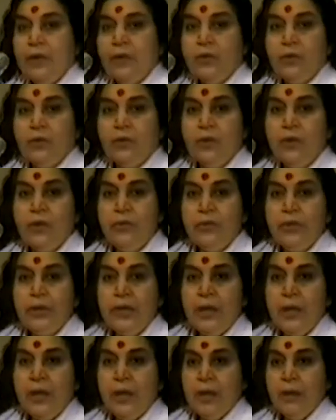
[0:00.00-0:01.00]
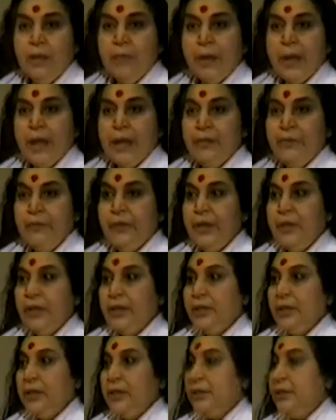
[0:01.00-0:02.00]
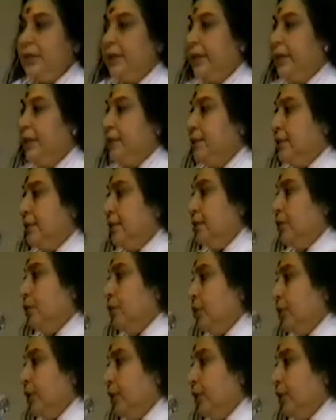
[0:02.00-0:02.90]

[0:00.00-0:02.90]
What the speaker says: On the contrary, blind faith is against Sahaja.